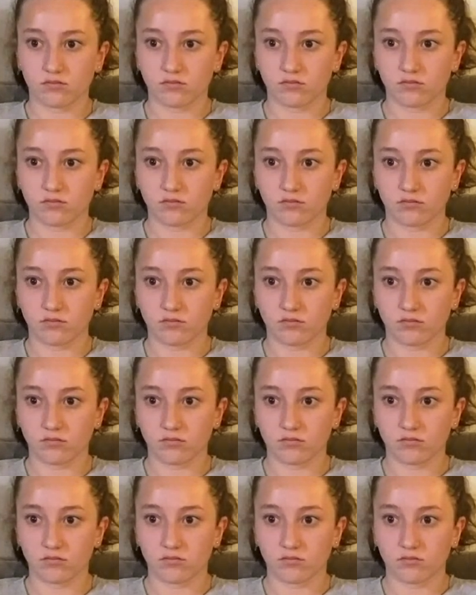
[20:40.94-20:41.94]

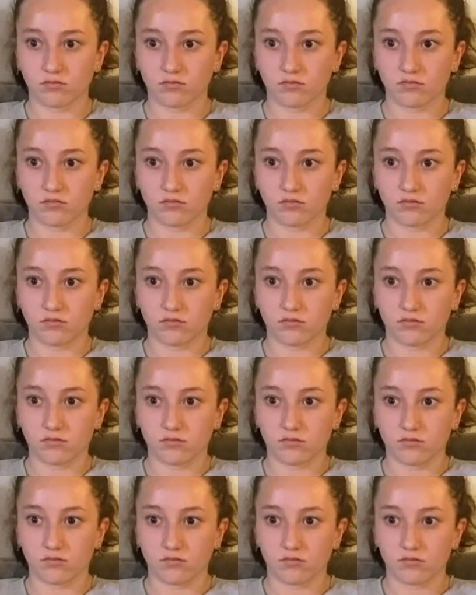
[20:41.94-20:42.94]

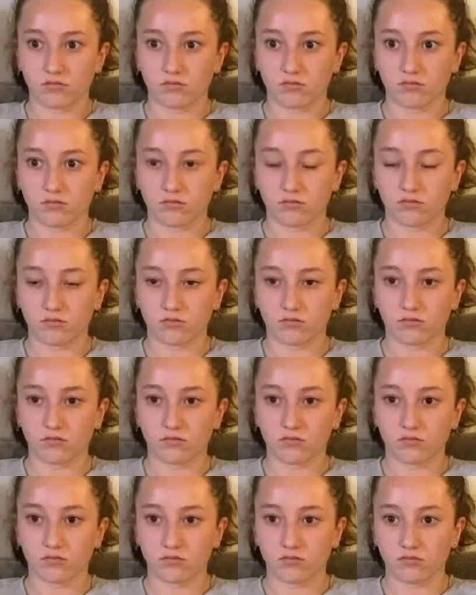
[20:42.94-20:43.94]

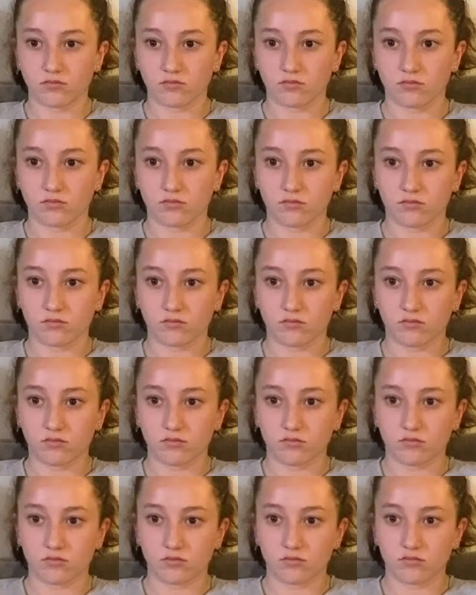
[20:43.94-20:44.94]

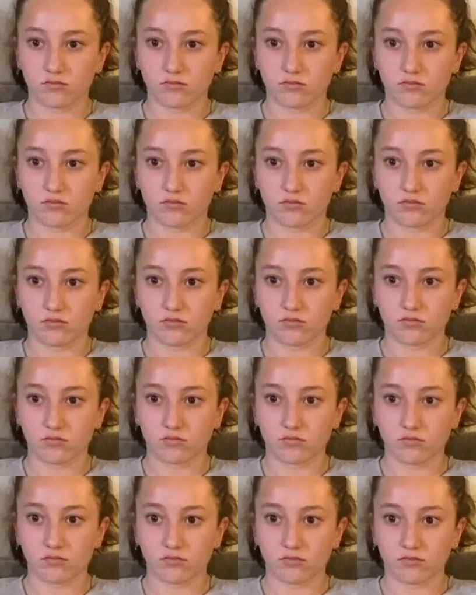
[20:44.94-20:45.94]

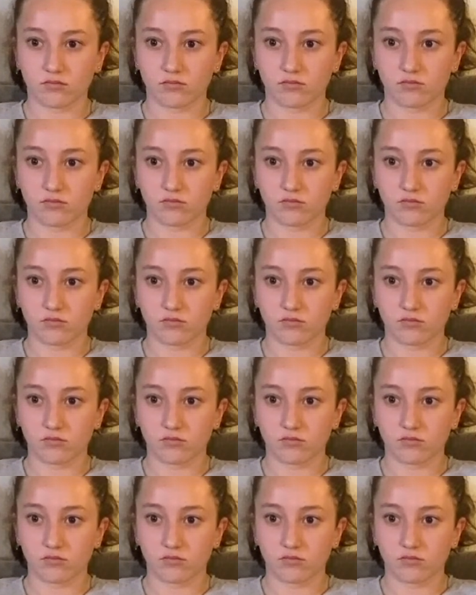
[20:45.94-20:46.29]
[no speech]